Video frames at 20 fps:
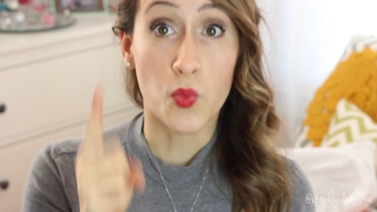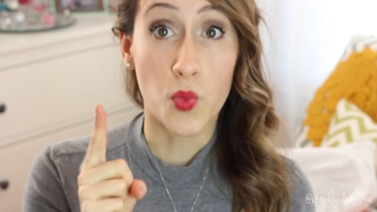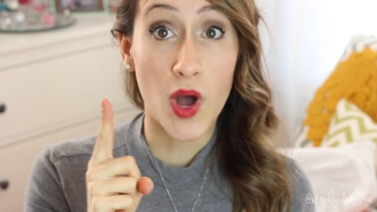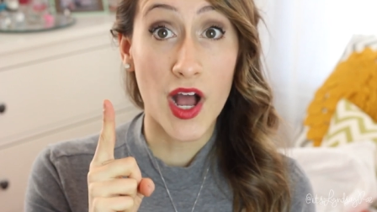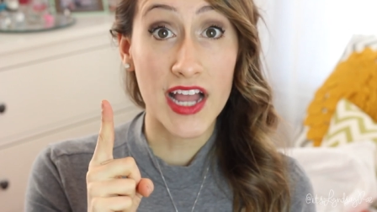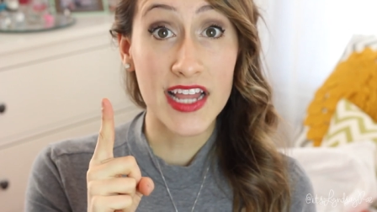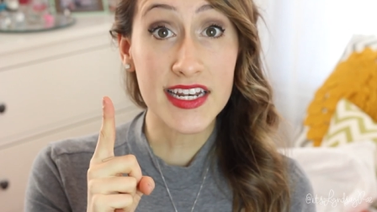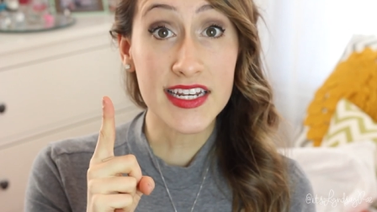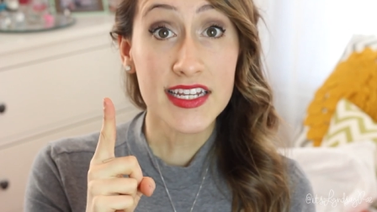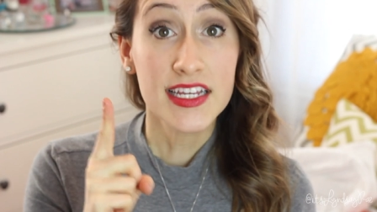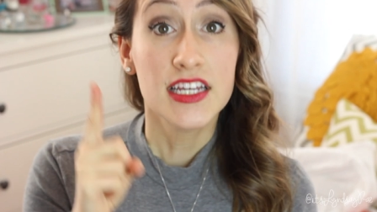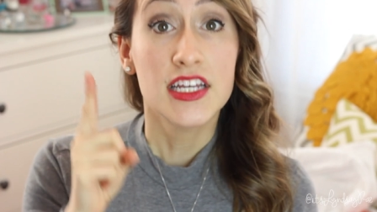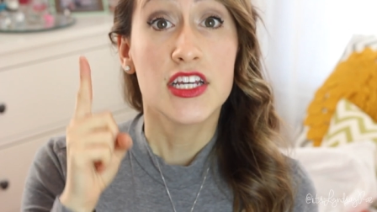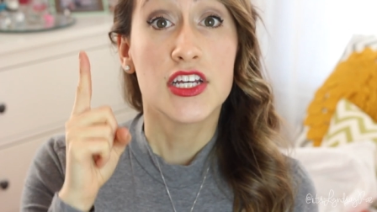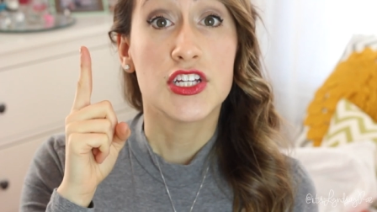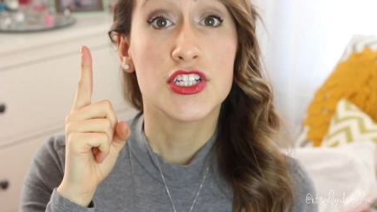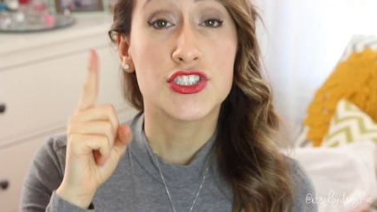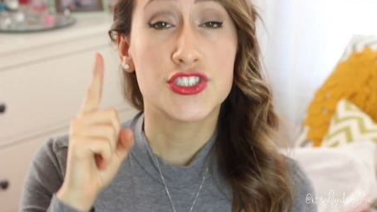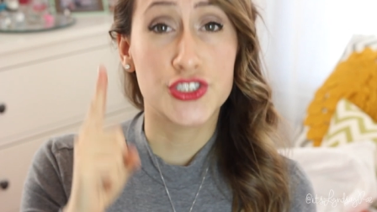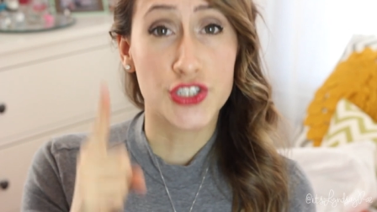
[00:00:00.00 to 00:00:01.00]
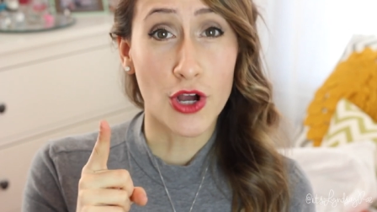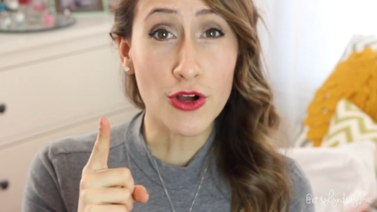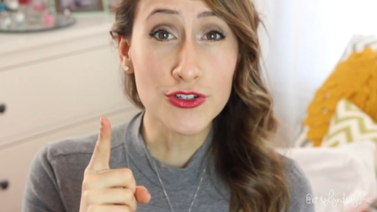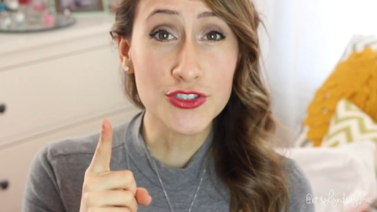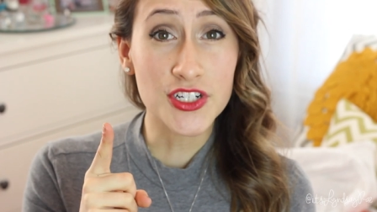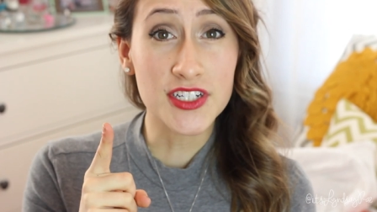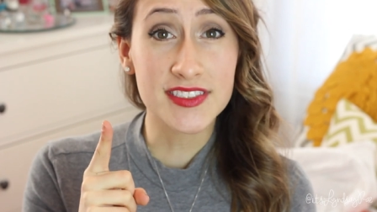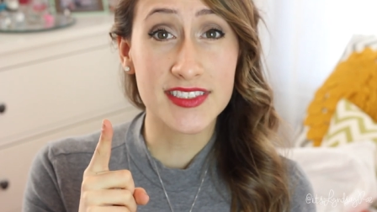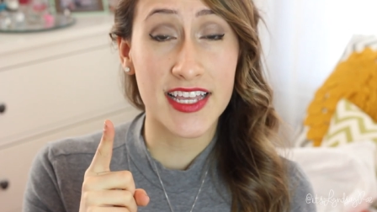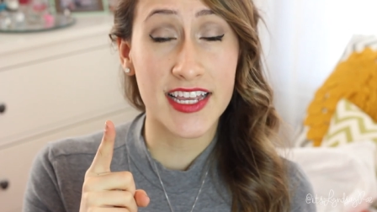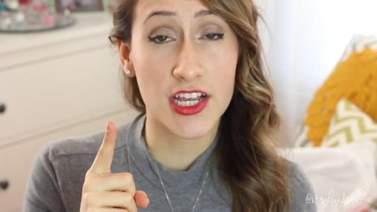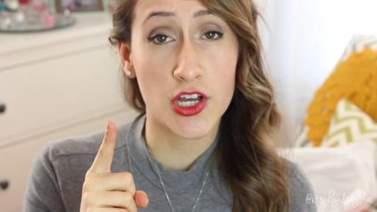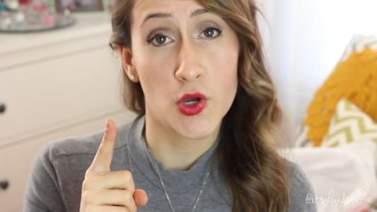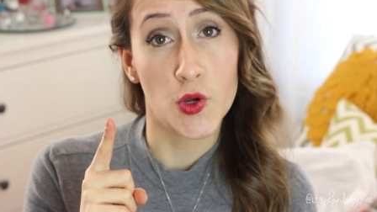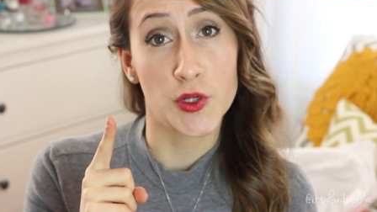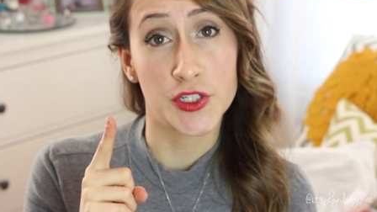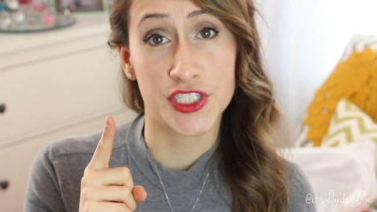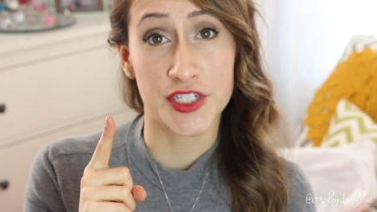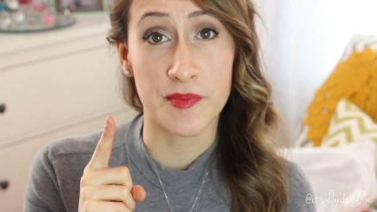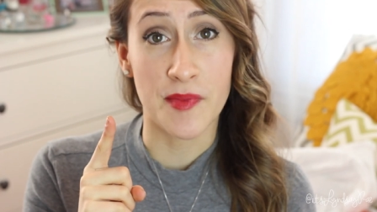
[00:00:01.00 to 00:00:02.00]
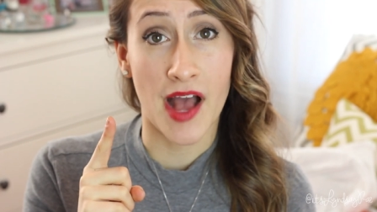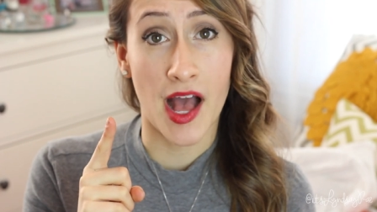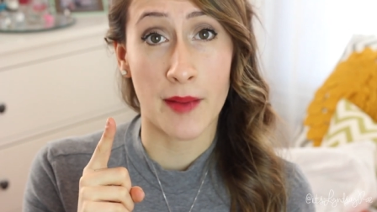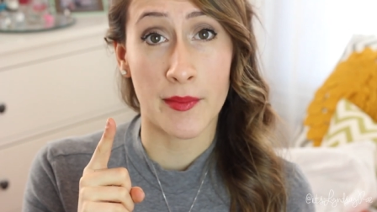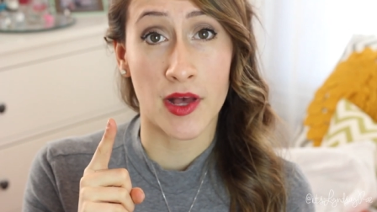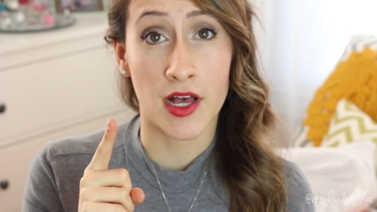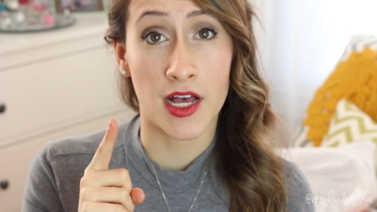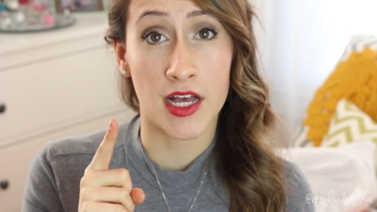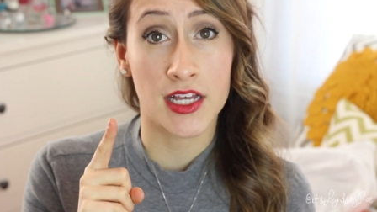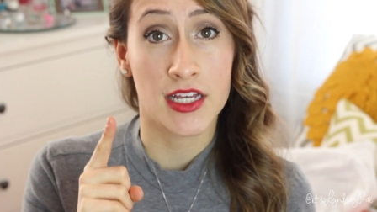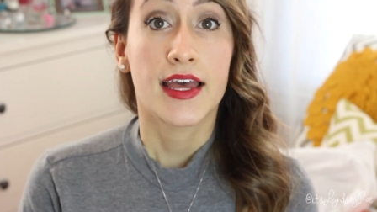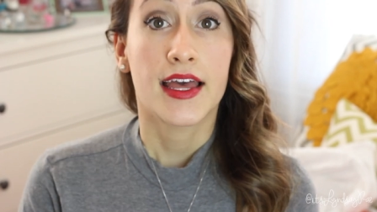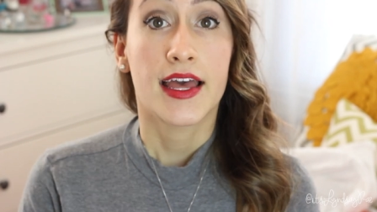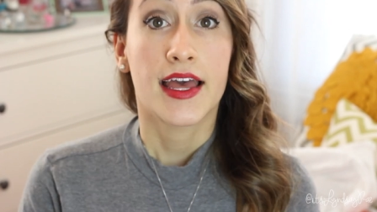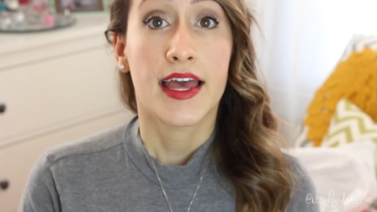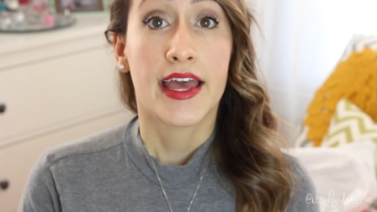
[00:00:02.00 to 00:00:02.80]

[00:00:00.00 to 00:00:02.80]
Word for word: One, don't dress like a hoochie mama.